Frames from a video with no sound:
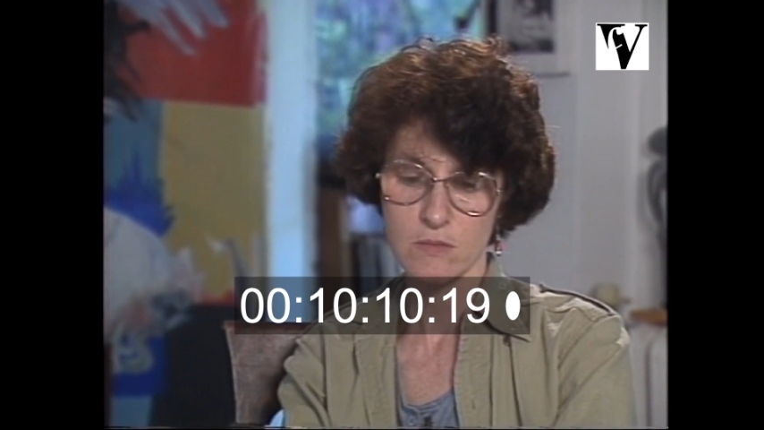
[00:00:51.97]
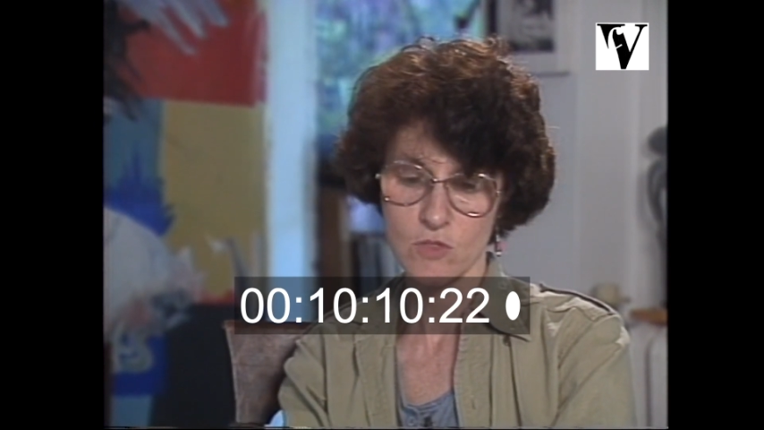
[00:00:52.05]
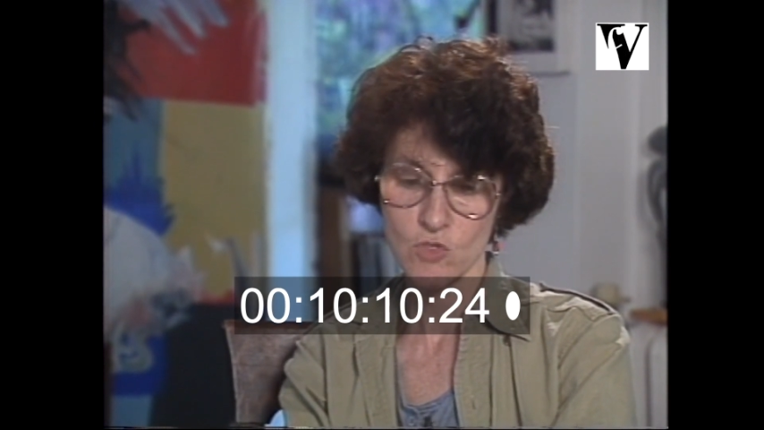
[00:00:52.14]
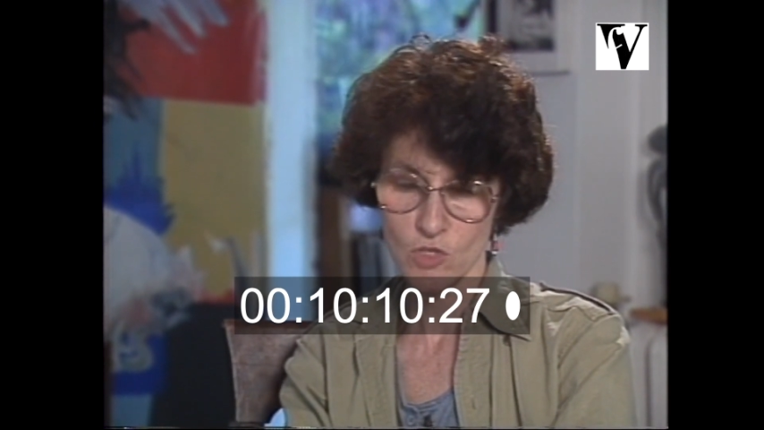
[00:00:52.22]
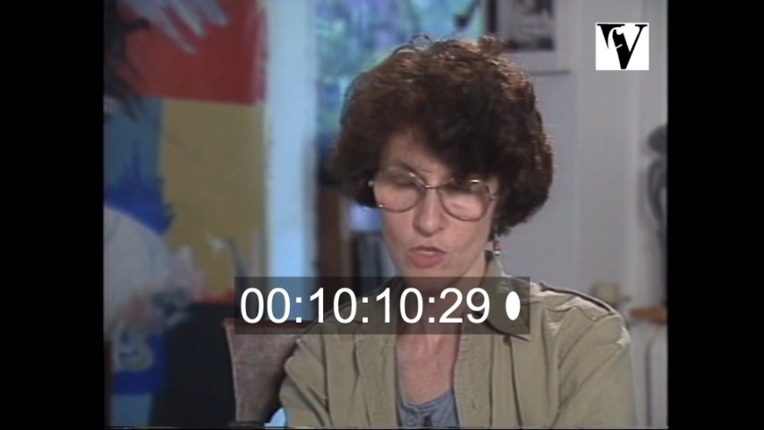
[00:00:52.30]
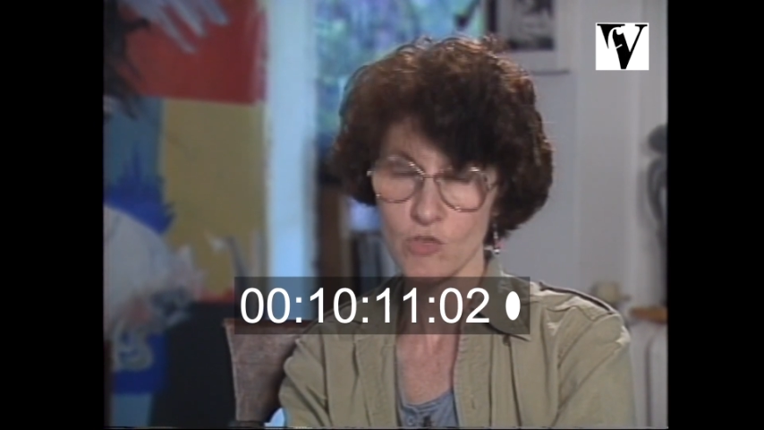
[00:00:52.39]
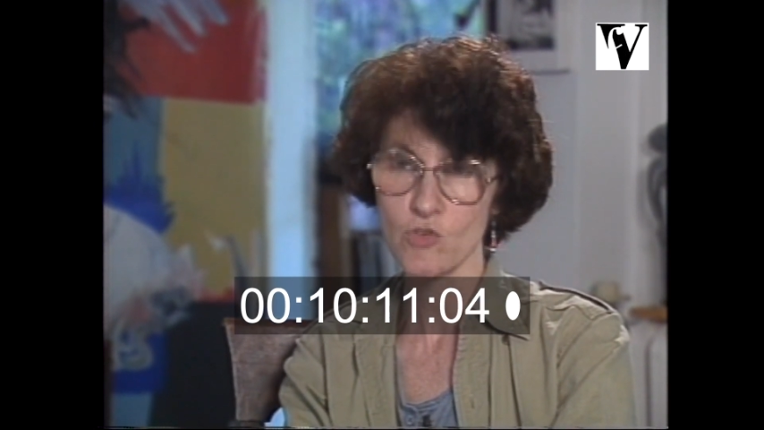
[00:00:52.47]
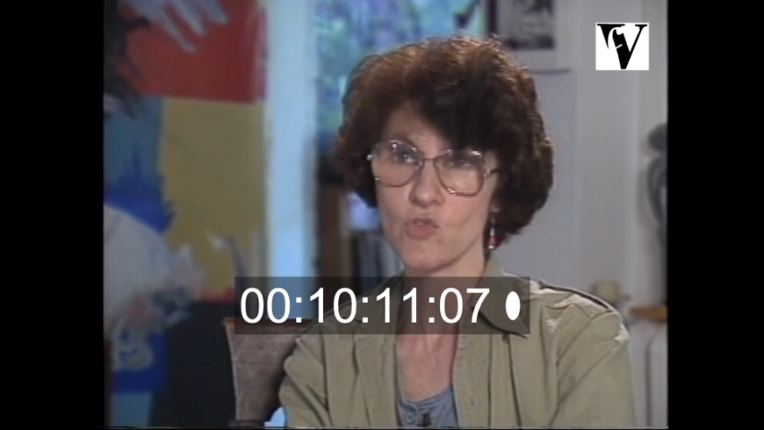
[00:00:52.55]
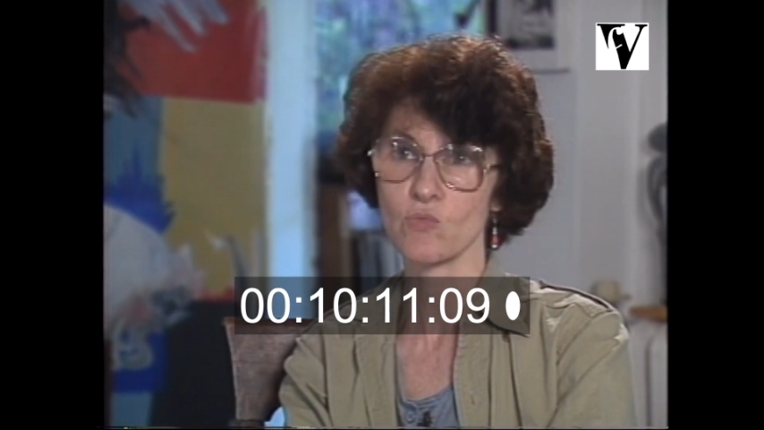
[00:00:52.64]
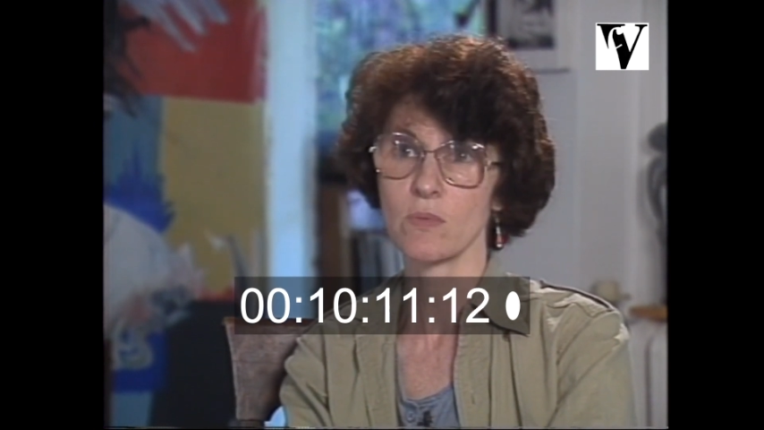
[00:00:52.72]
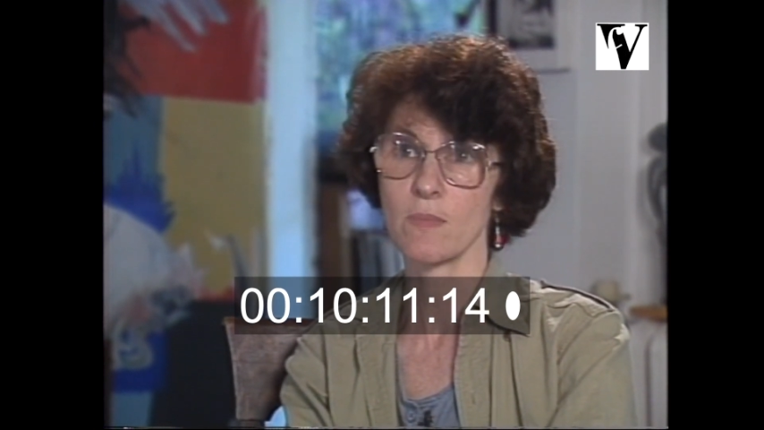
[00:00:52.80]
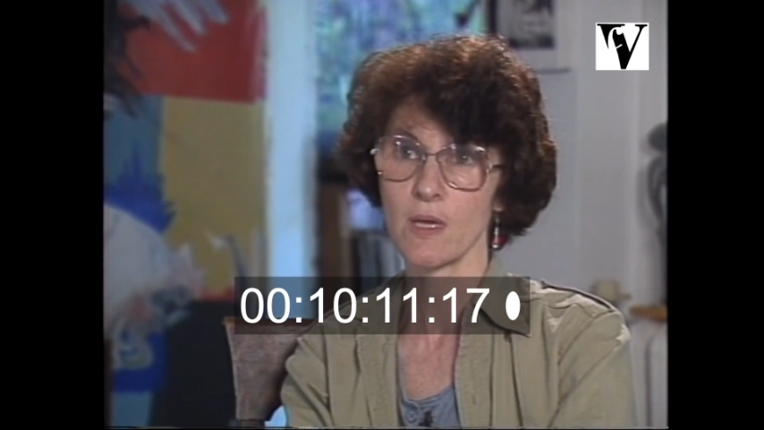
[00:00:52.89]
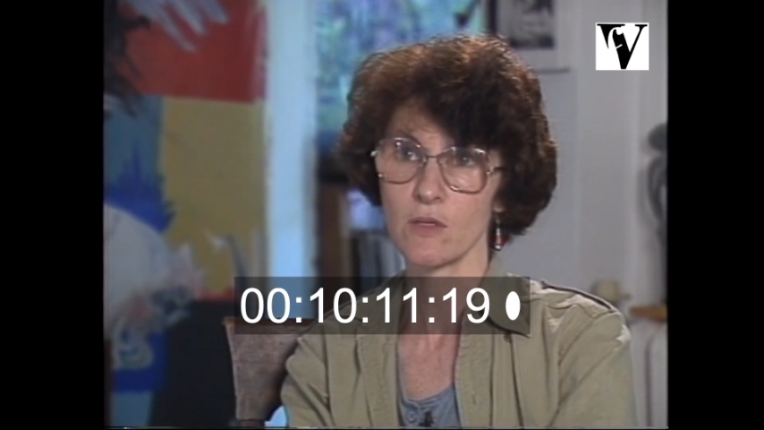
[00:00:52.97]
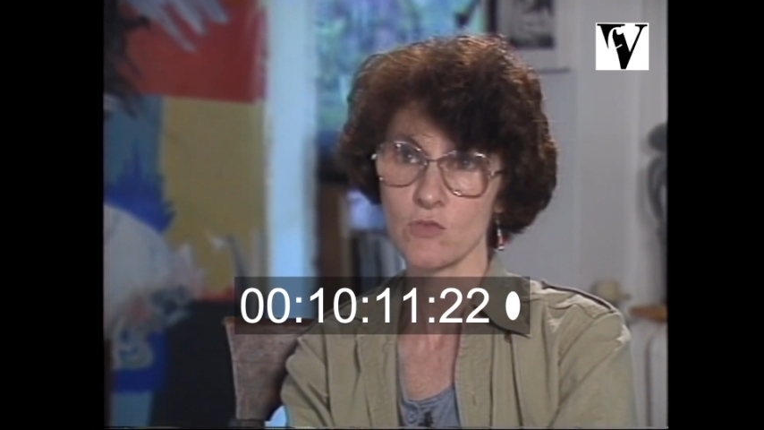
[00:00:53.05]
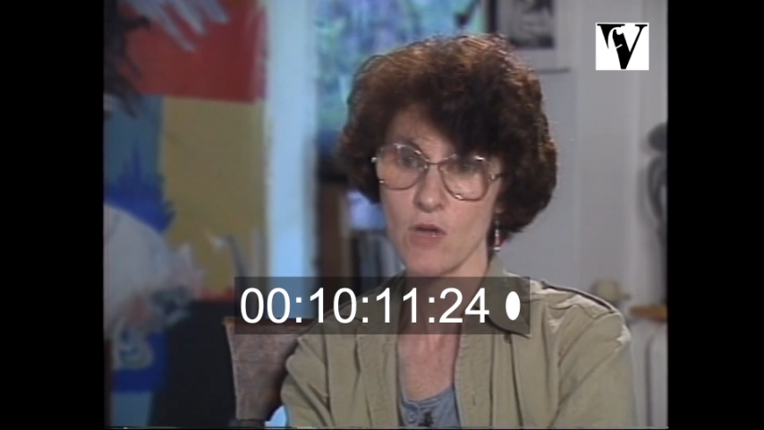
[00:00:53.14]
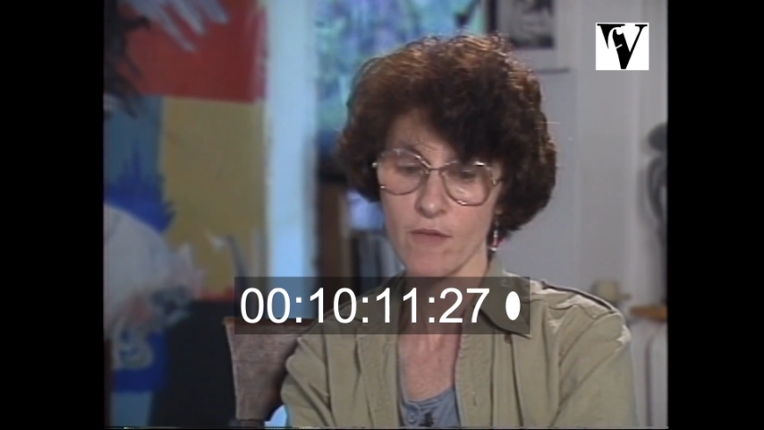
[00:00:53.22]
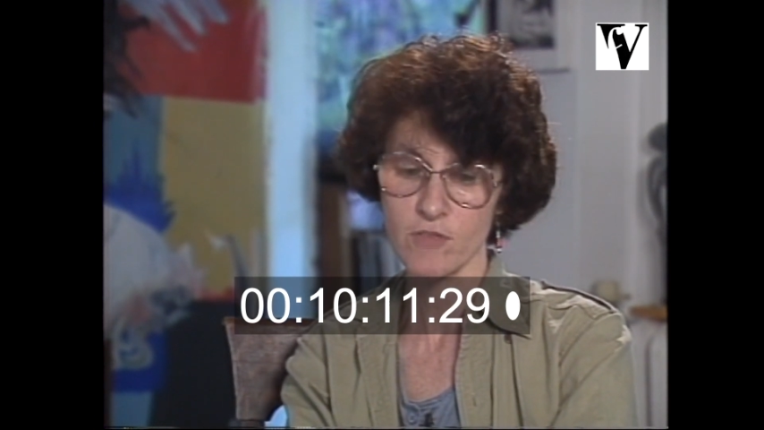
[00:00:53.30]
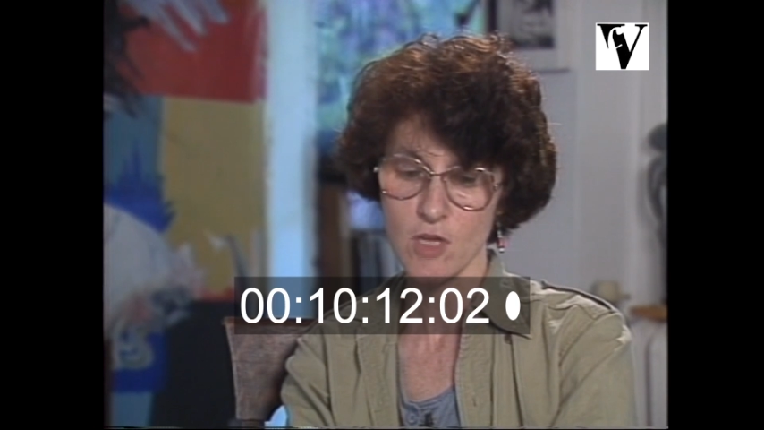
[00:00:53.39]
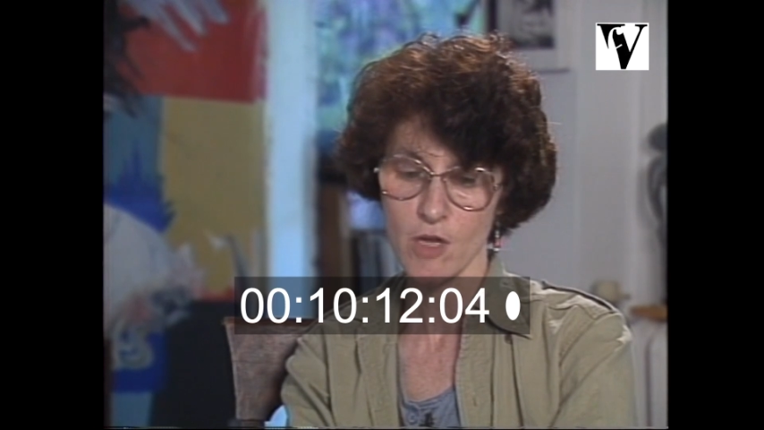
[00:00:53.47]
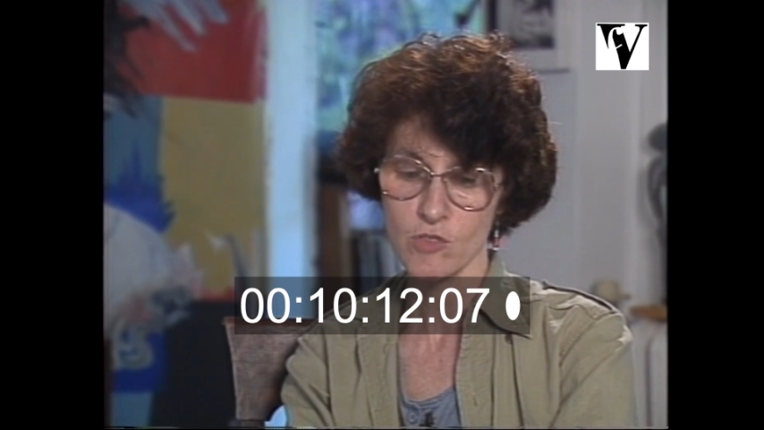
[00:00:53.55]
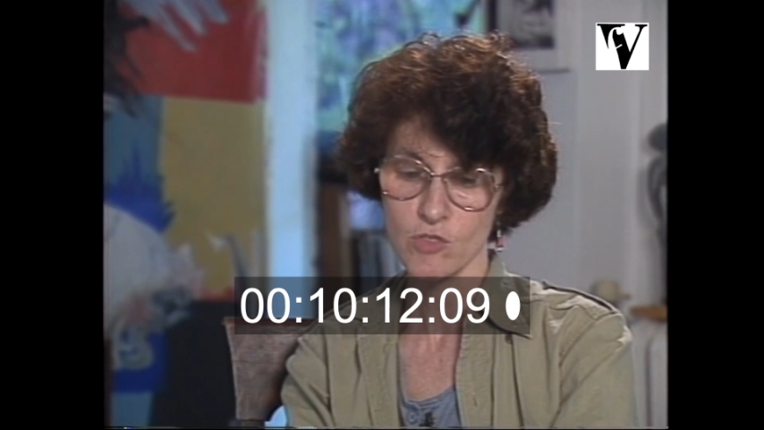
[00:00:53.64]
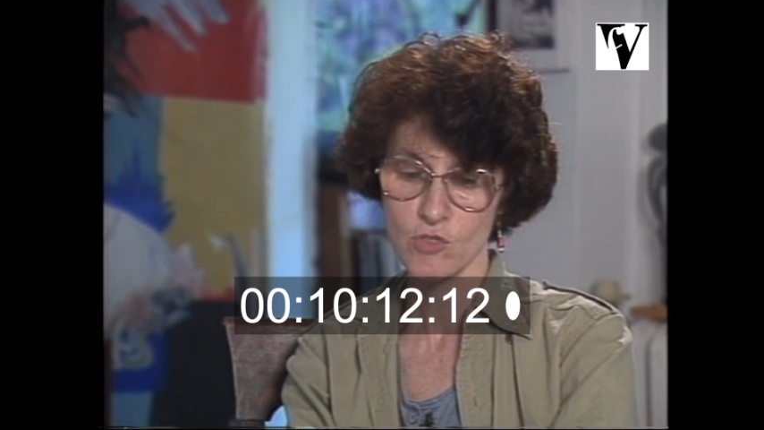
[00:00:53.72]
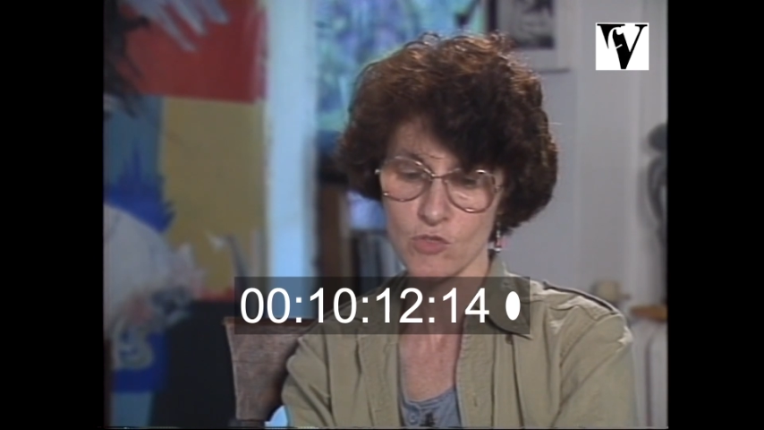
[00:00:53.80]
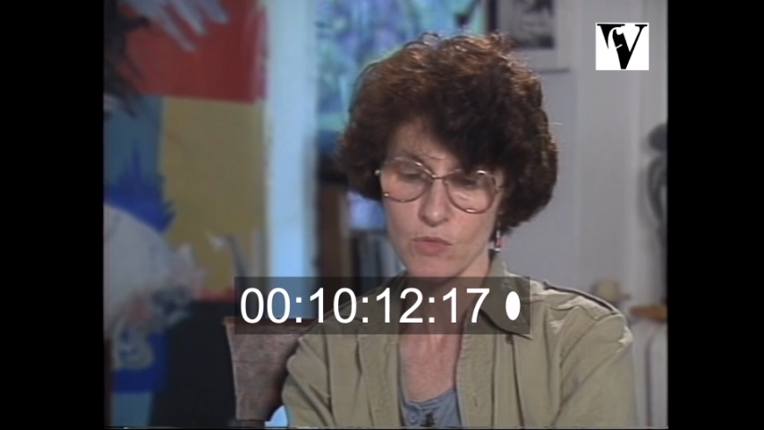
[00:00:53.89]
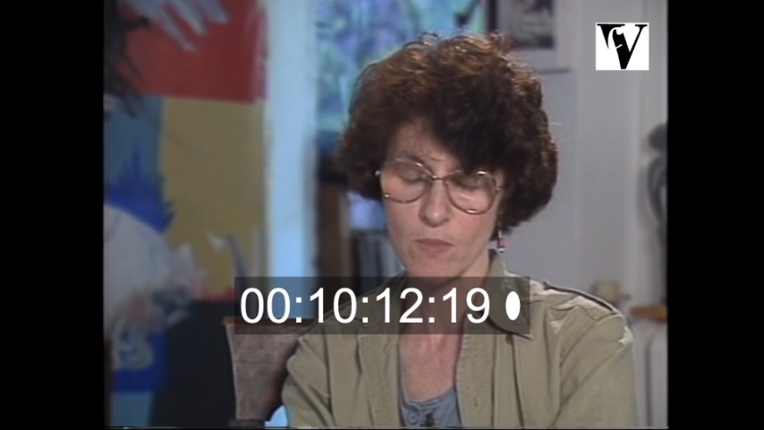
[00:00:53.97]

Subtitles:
deserters, we met draft dodgers,